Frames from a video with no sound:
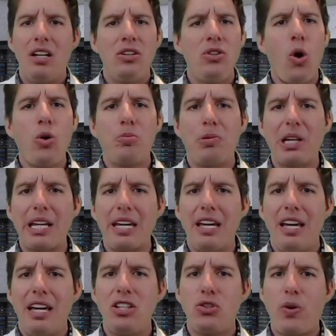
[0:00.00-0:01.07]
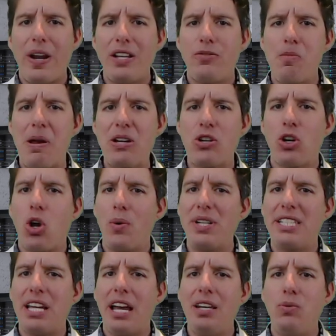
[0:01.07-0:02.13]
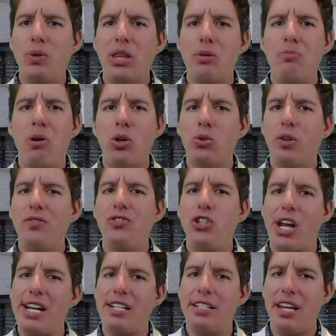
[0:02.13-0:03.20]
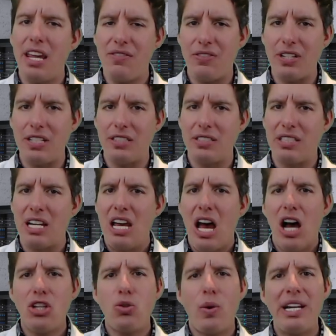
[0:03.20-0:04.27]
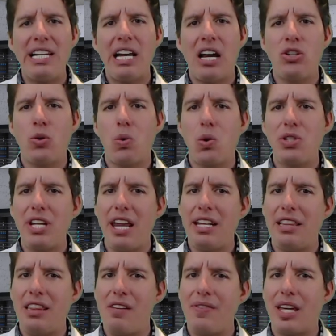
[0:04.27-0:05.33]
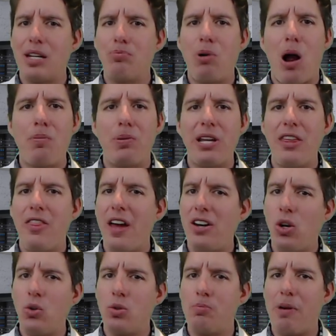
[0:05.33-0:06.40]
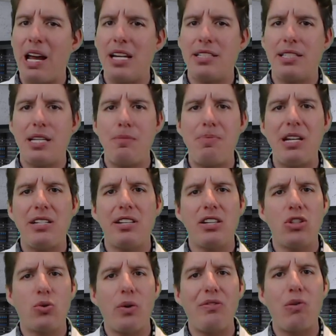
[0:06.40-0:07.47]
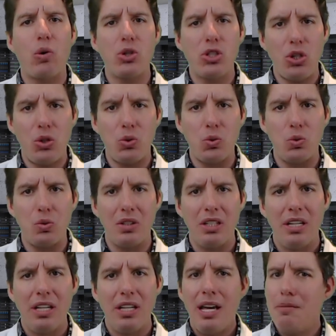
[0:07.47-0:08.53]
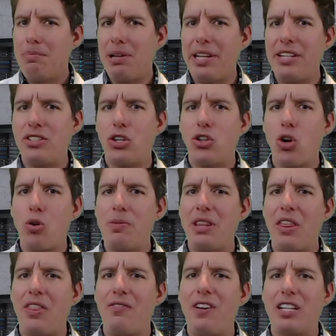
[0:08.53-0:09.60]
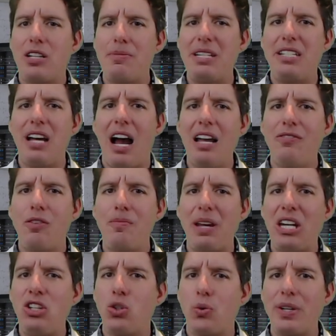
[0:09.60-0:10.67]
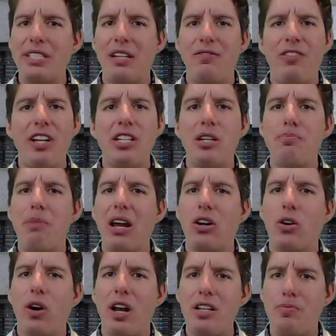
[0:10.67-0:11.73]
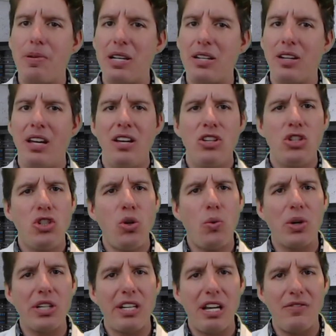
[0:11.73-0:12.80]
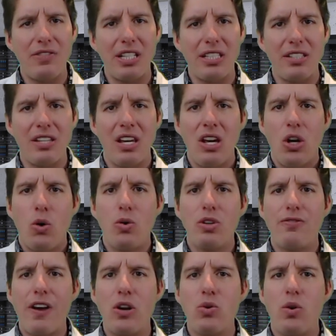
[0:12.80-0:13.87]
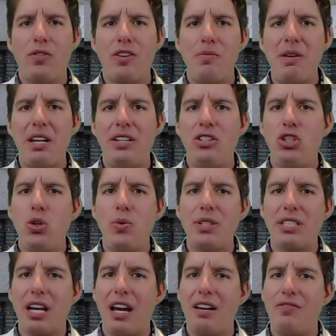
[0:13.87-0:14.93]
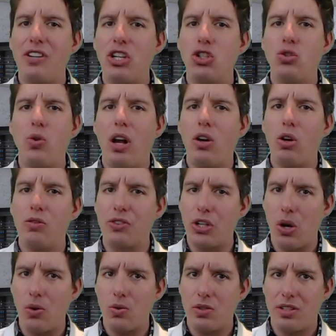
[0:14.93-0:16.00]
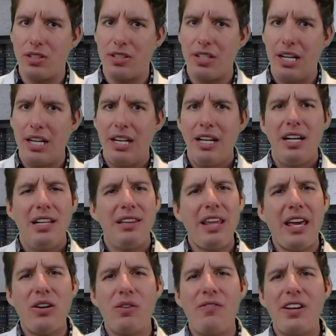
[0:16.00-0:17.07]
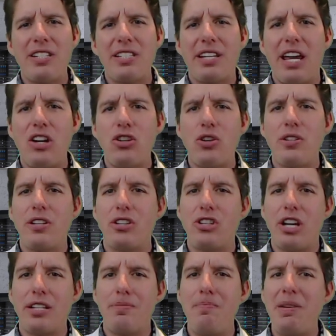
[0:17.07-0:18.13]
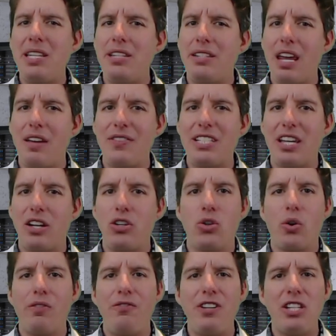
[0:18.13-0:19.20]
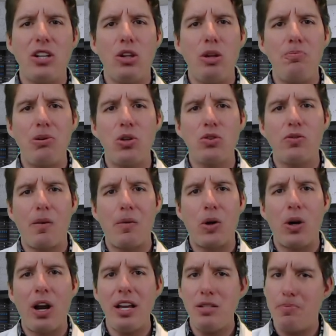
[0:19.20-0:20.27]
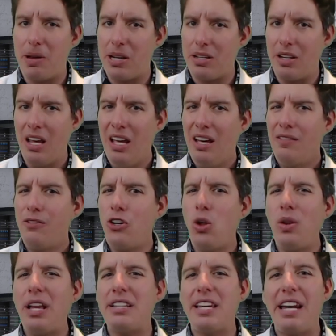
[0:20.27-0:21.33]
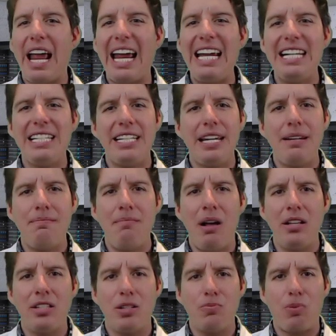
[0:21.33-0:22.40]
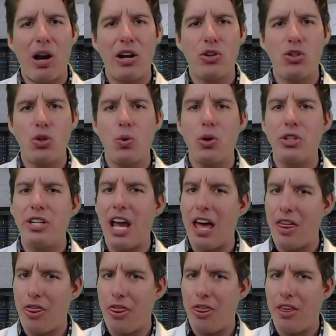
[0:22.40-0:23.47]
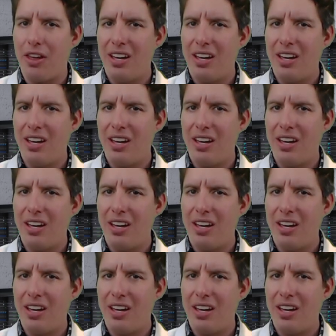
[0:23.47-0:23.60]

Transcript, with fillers: Notably, his transformation coincided with the murder of Jane Davies, a 29-year-old tenant living in a property then owned by SCP-6342. Police determined that the victim had died from injuries inflicted by her husband, Stuart Davies, who was found to have committed suicide via drug overdose. Later investigation suggests Mrs. Davies had endured physical abuse from her husband for no less than 18 months prior to her death.